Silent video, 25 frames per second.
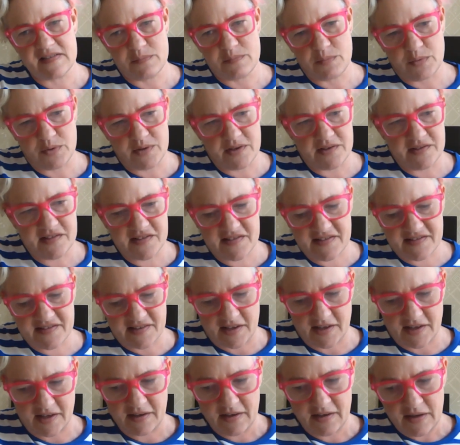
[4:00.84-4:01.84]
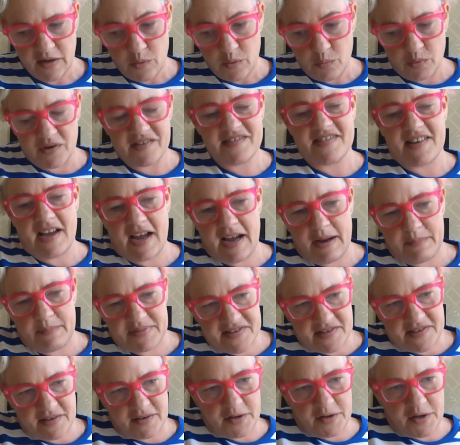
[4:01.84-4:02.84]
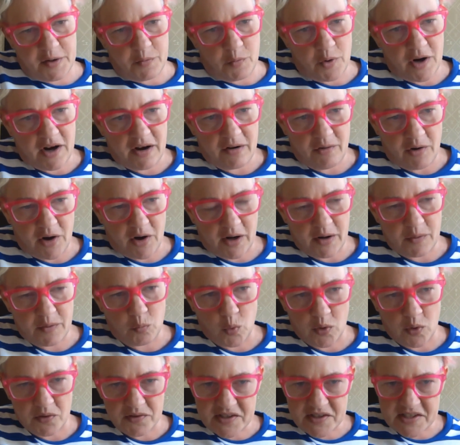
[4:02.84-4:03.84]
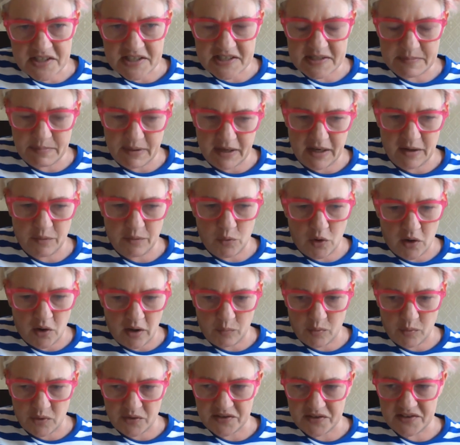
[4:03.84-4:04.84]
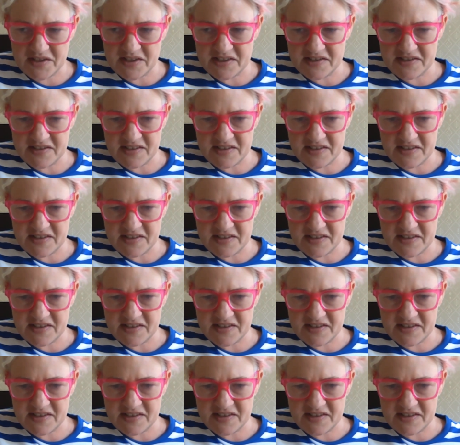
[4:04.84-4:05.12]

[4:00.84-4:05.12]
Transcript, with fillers: was uh, was absolutely where I wanted to be and what I wanted to